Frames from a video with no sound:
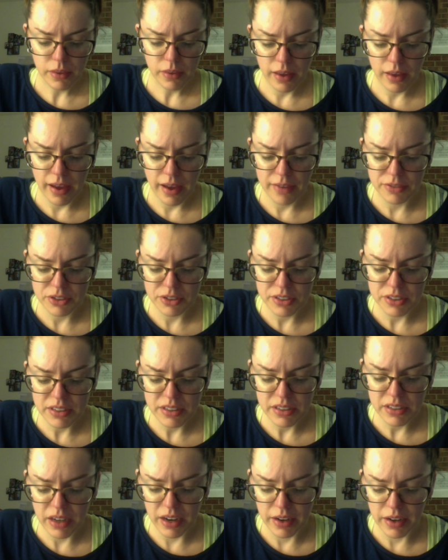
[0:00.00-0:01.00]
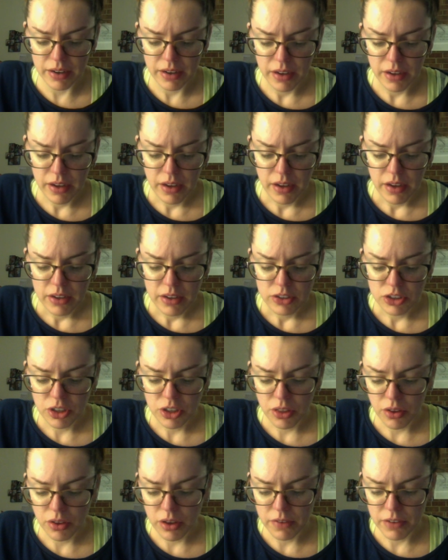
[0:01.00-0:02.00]
After he had gone, she
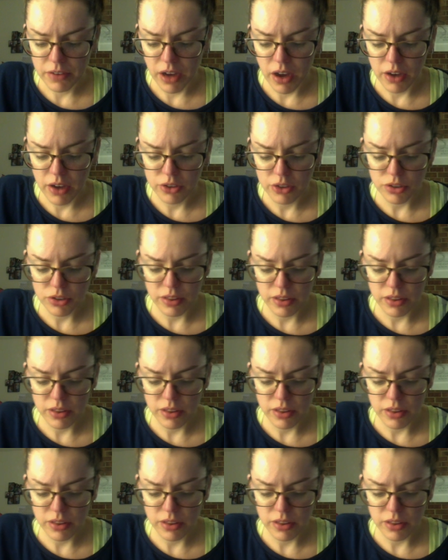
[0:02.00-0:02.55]
thought of 100